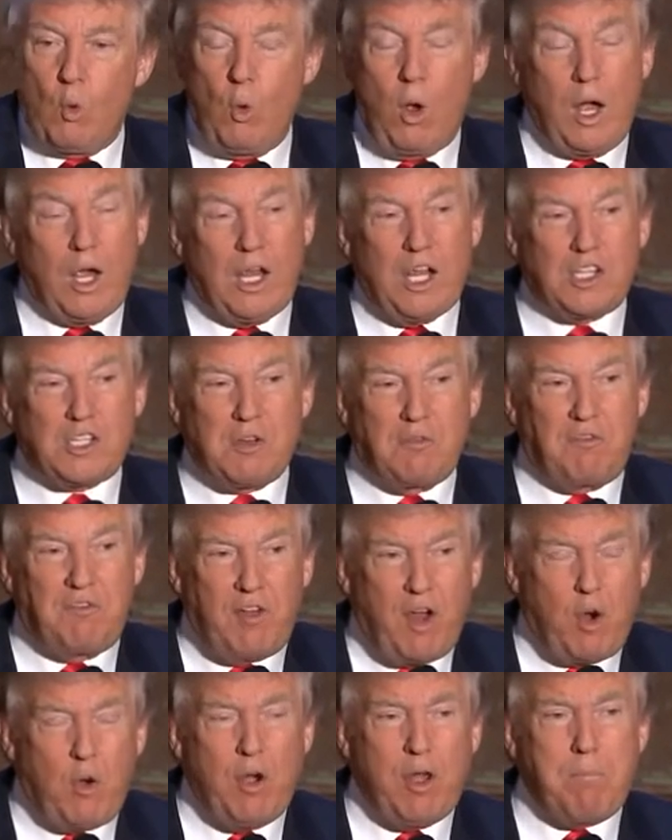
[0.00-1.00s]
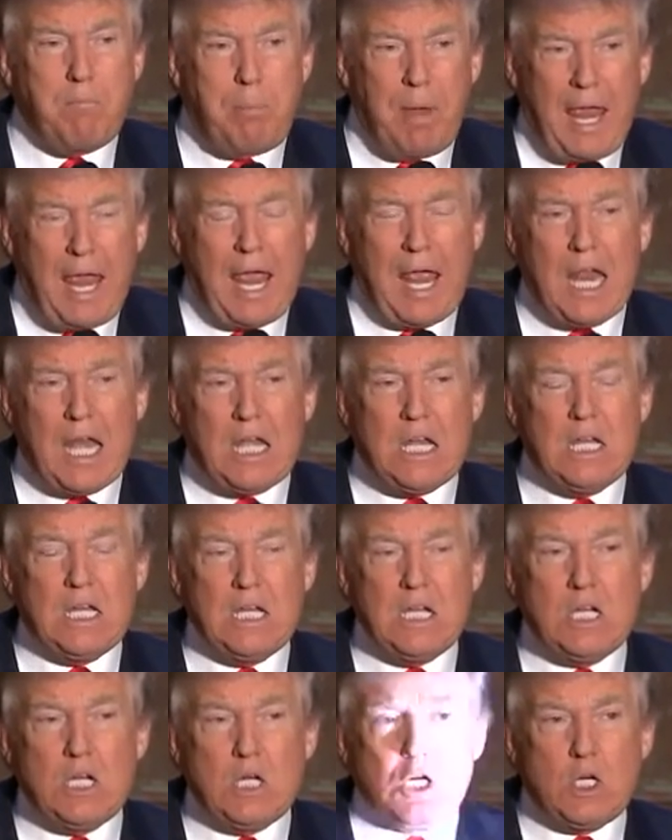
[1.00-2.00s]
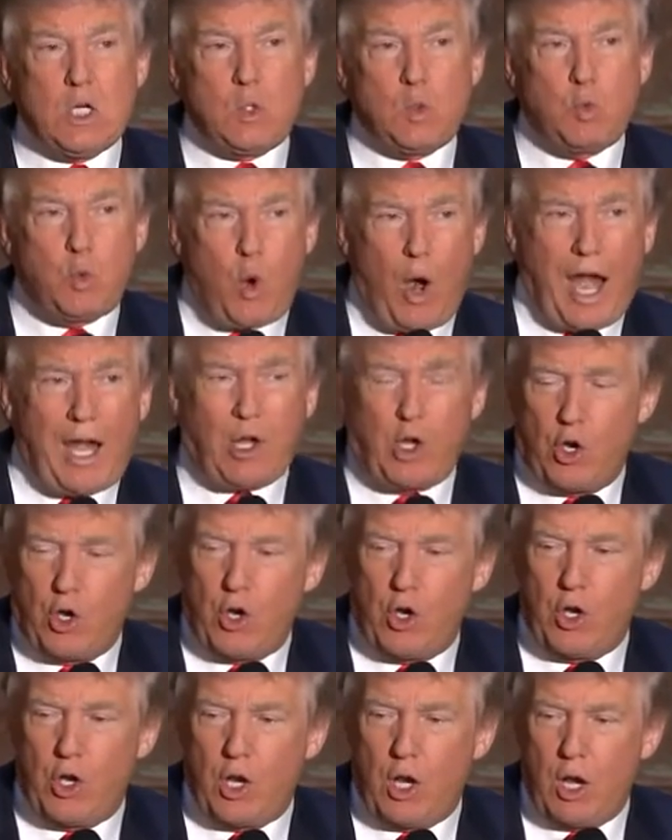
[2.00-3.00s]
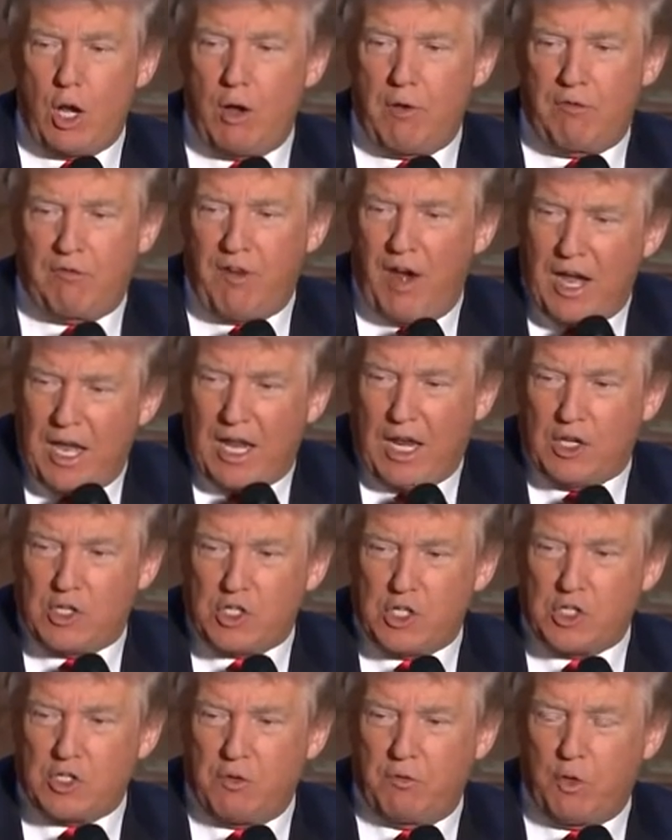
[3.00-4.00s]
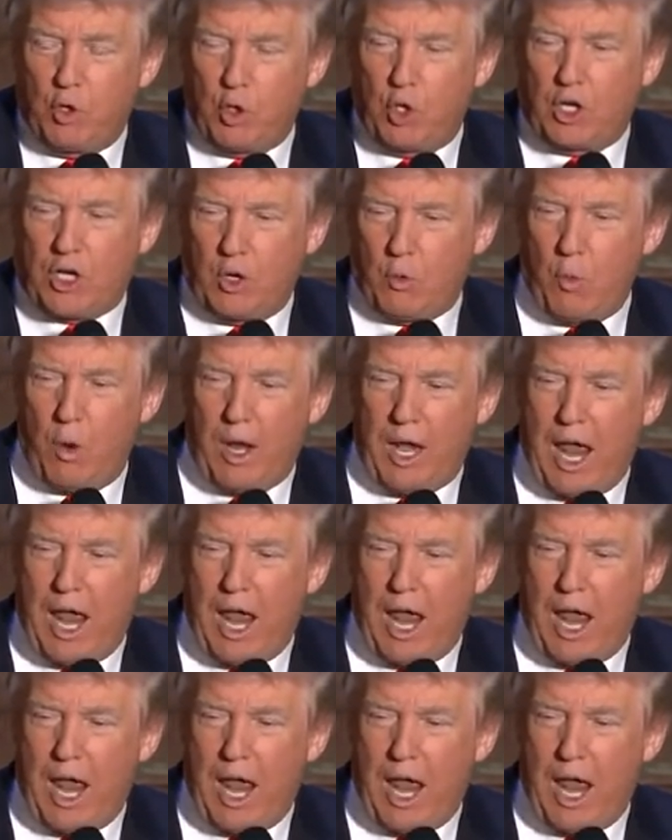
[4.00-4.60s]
Well, he has a very bad record of finances. If you look at